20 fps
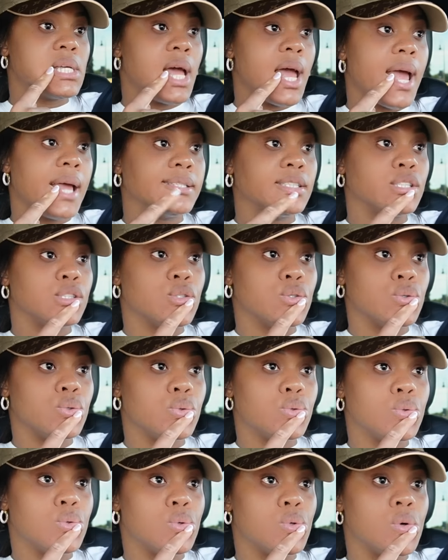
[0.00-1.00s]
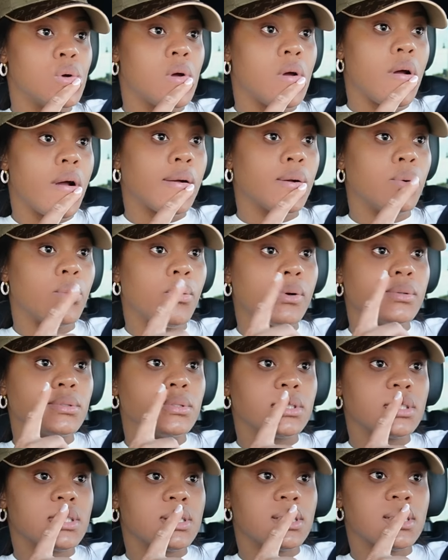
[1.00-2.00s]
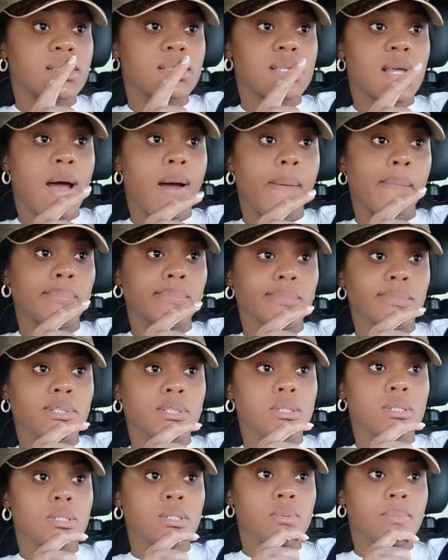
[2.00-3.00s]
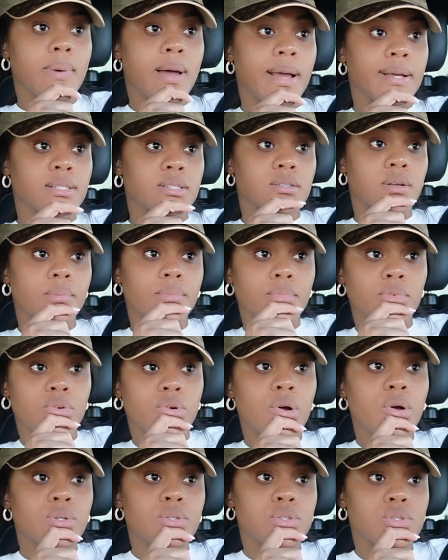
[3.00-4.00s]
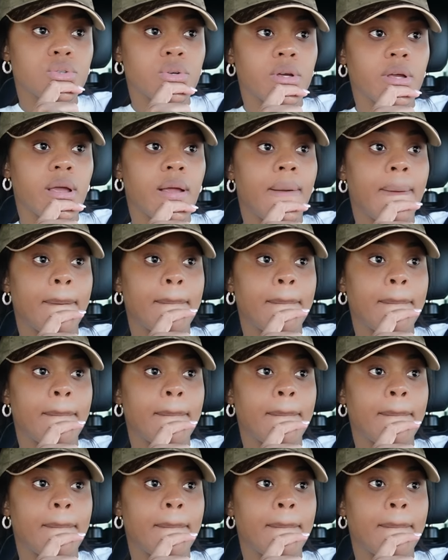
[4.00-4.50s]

head to Sam's to buy some groceries.